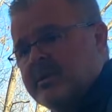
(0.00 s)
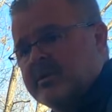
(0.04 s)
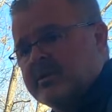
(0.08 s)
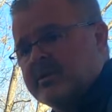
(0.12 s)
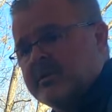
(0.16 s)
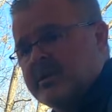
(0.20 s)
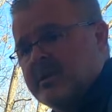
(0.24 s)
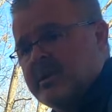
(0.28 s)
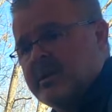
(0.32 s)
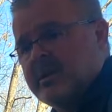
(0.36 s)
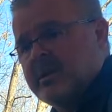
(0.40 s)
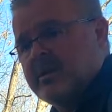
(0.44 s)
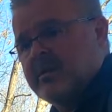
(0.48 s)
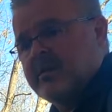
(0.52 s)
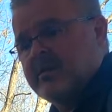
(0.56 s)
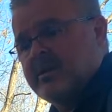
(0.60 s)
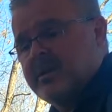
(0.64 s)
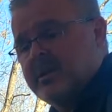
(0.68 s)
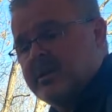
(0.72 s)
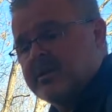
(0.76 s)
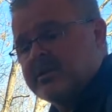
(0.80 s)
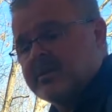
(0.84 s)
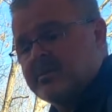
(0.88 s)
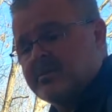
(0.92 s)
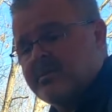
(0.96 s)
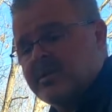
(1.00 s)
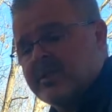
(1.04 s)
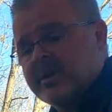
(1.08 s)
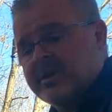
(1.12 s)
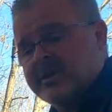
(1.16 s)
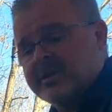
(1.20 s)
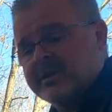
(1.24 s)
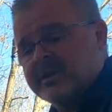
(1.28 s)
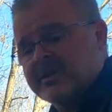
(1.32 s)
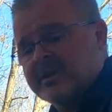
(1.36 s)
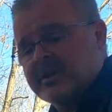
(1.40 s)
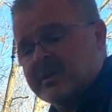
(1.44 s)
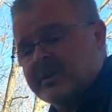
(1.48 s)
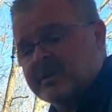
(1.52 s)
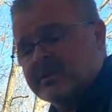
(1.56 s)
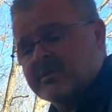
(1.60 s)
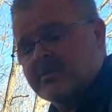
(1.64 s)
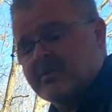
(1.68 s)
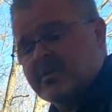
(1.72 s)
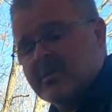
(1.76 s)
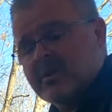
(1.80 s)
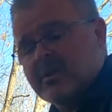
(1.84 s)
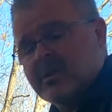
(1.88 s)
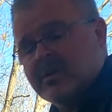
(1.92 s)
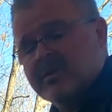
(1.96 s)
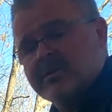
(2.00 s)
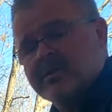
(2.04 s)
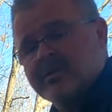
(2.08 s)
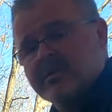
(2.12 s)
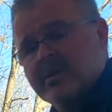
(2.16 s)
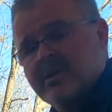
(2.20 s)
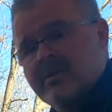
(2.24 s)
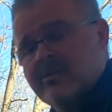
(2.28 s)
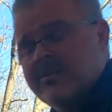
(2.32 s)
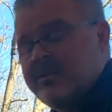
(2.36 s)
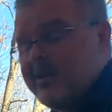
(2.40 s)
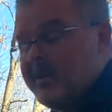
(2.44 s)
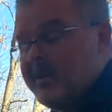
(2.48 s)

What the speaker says: is some pretty serious words. So